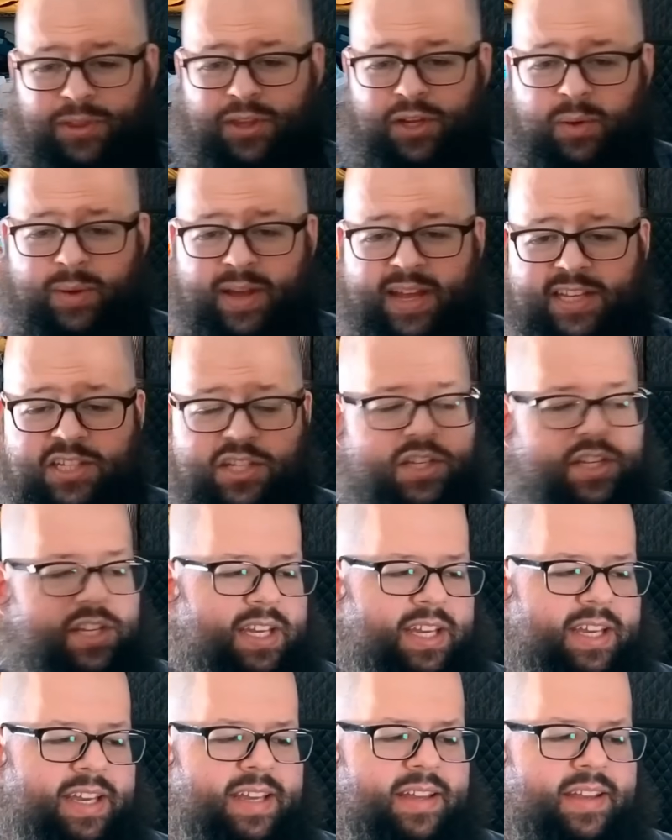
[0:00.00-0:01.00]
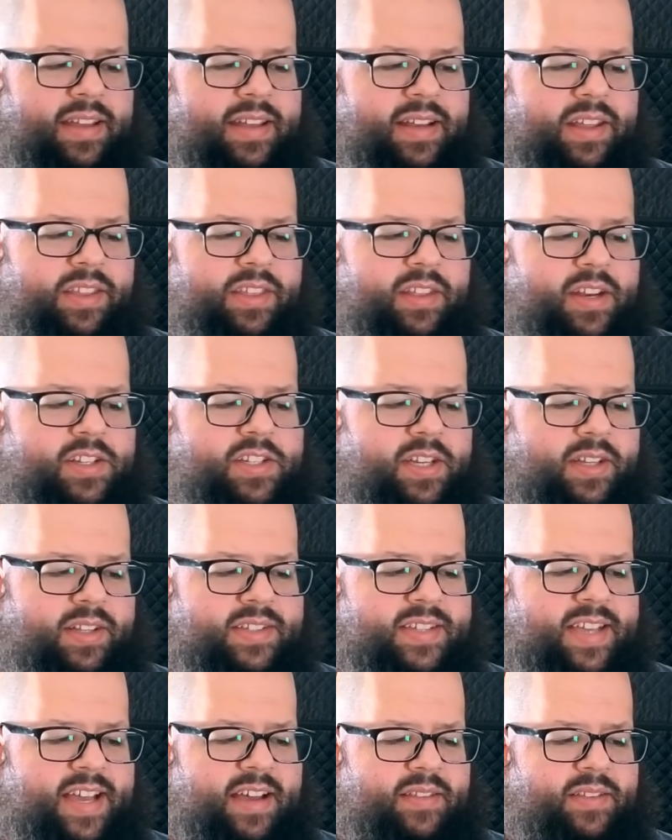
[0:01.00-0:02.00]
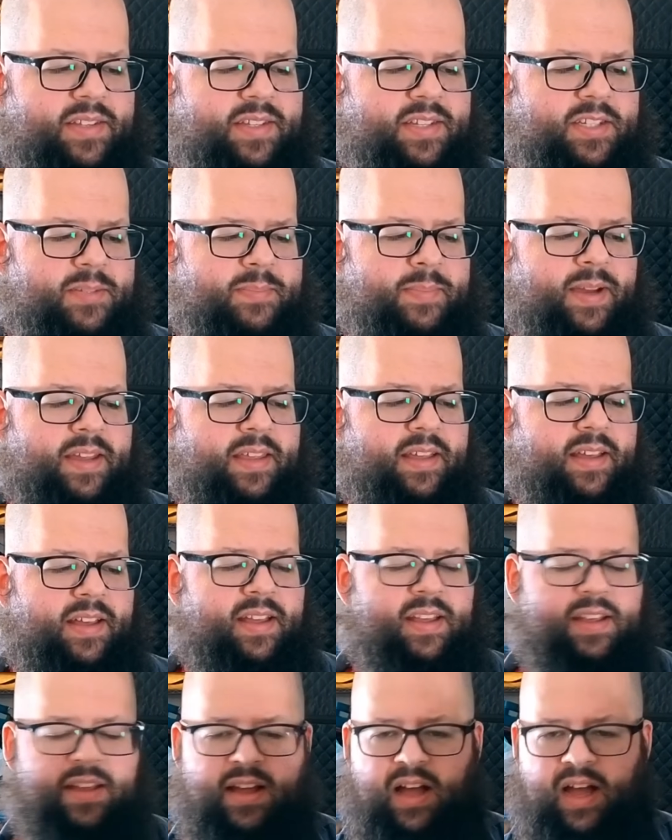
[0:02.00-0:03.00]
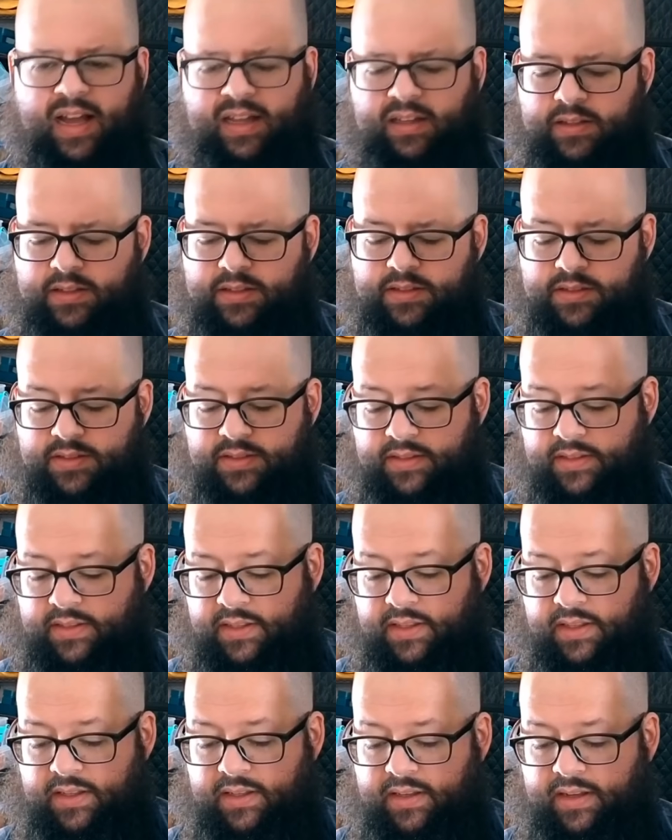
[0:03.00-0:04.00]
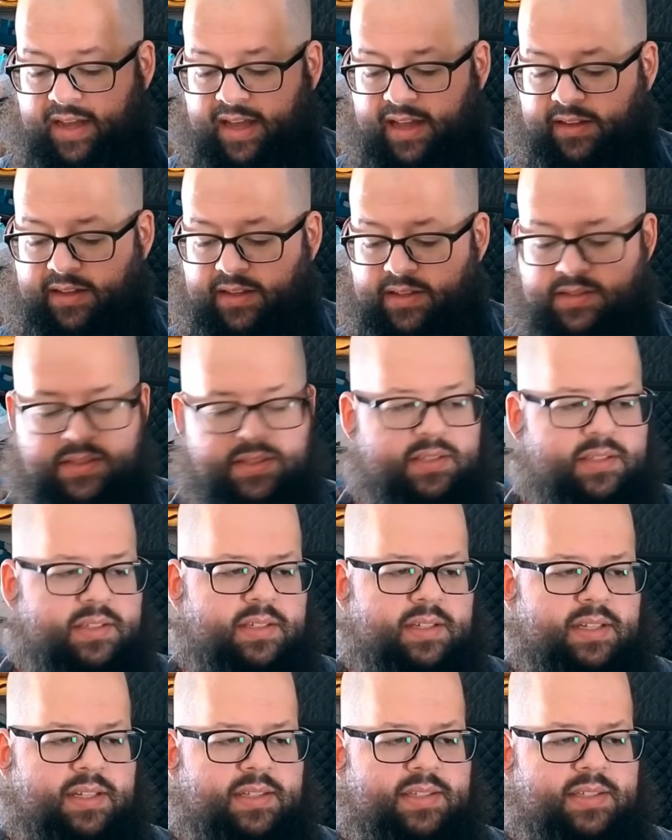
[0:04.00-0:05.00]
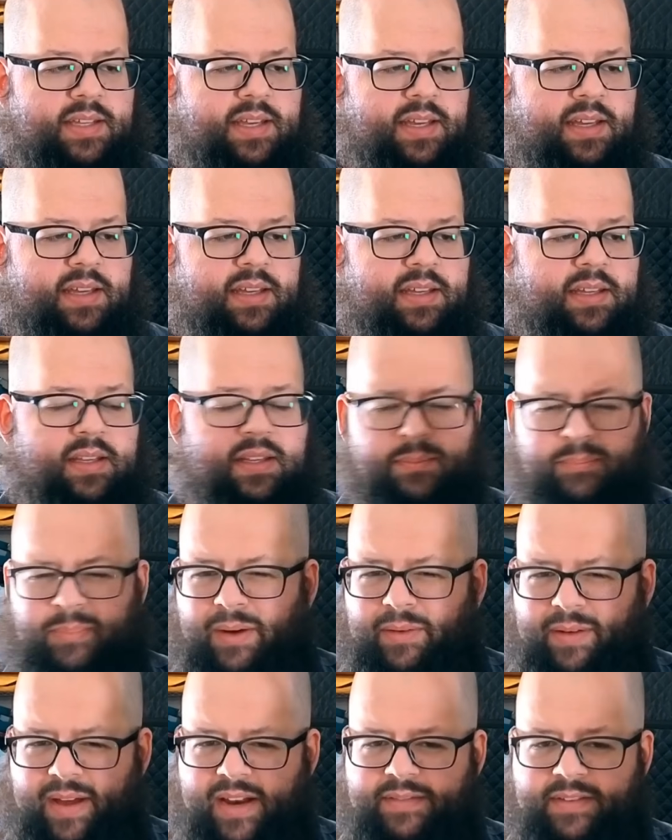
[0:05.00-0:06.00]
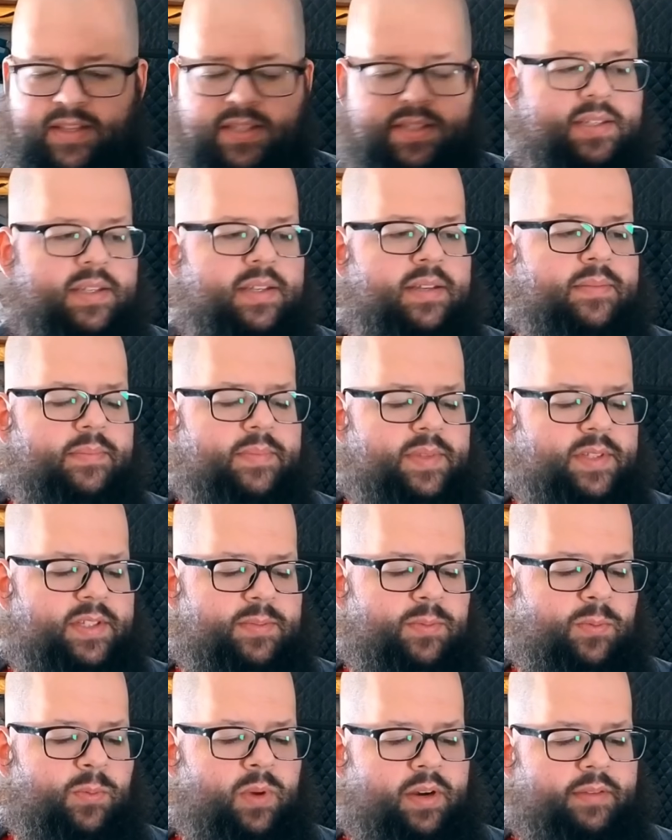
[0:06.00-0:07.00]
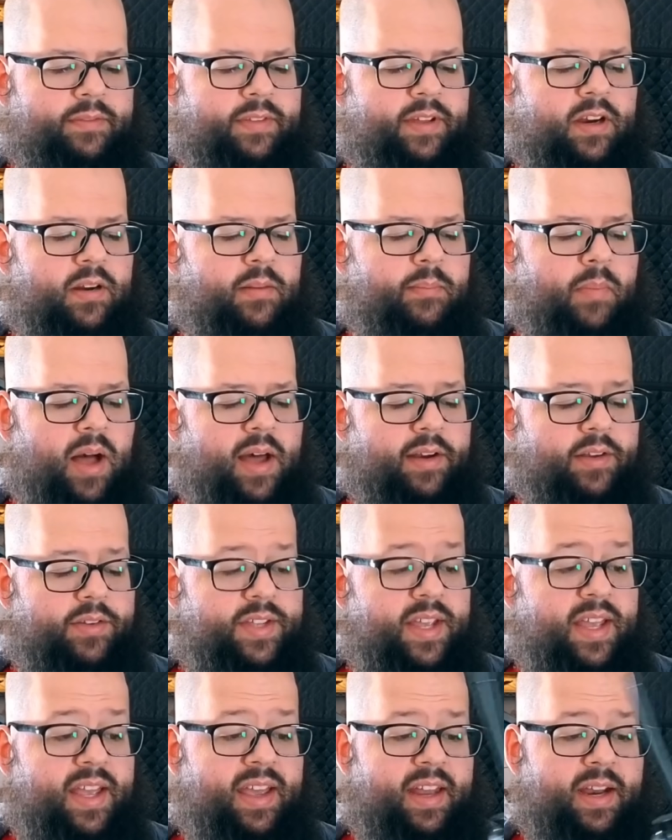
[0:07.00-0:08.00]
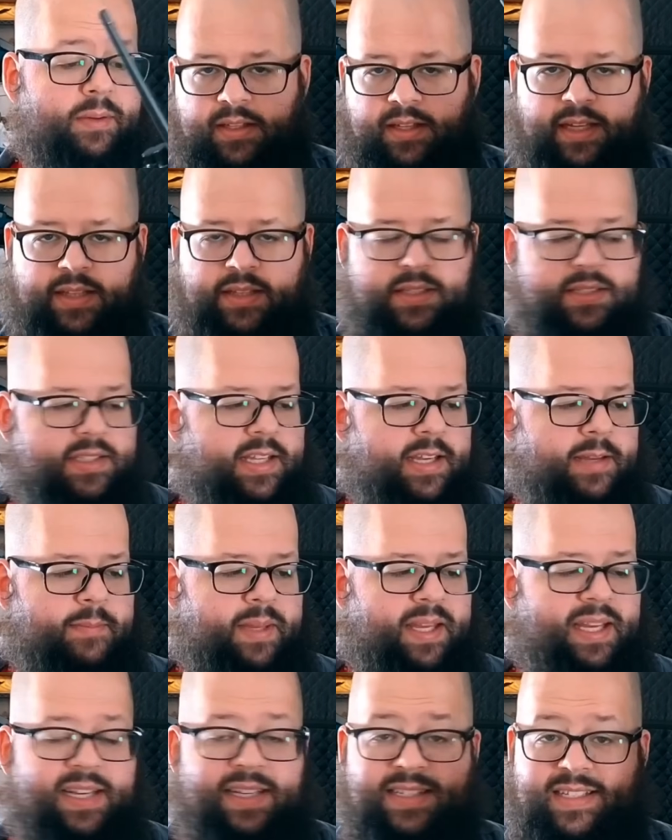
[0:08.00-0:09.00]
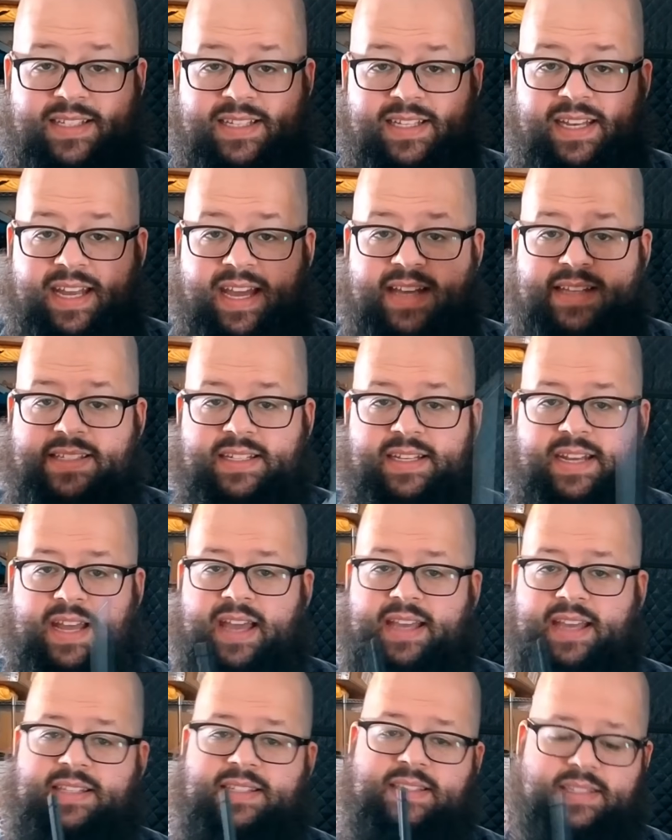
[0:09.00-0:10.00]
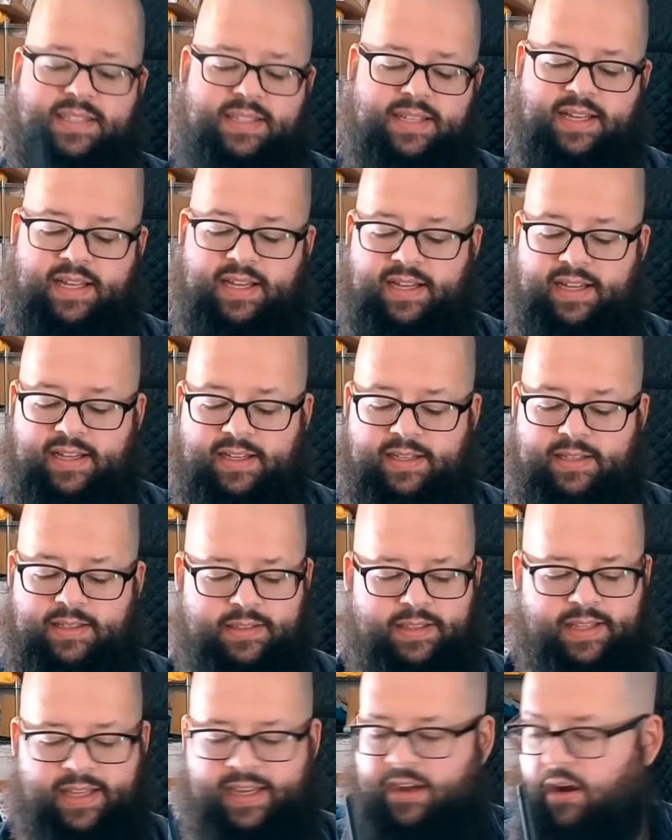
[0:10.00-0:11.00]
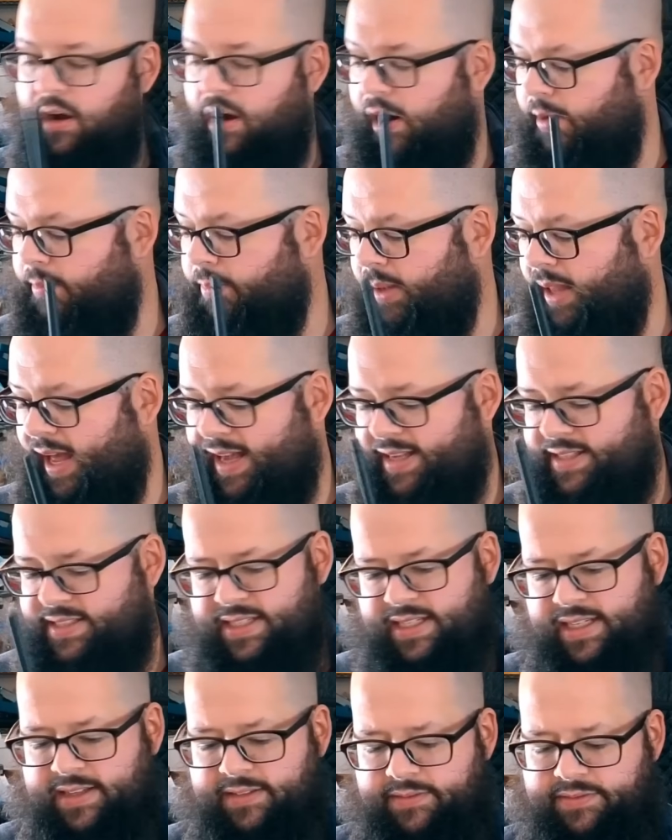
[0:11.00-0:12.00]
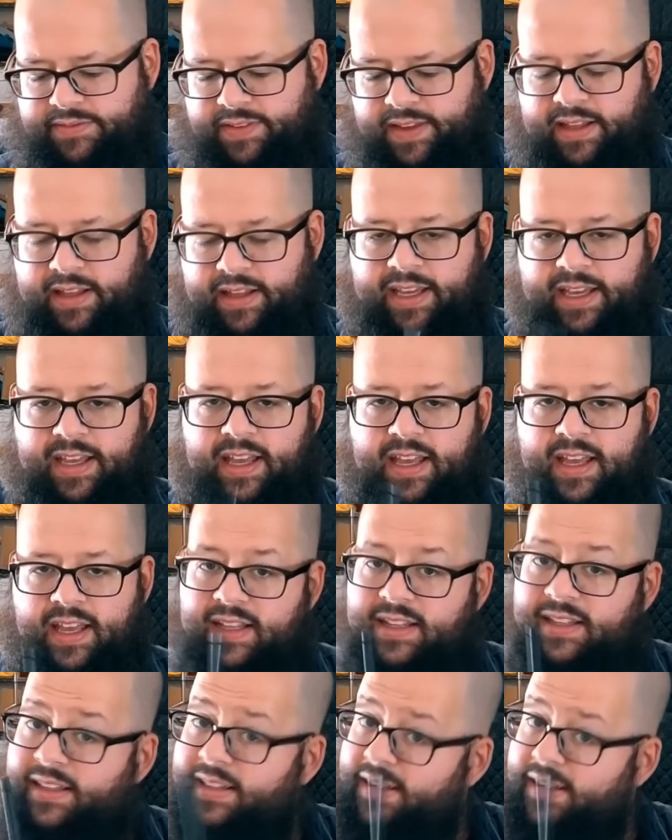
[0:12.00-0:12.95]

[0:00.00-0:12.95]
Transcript: Here with a new HT, and I thought I'd check this out. This is by the Islands Alliance. It's uh, by Retevis. It's one of their models. And I really like this thing because it has a nice, uh, like hard plastic feeling.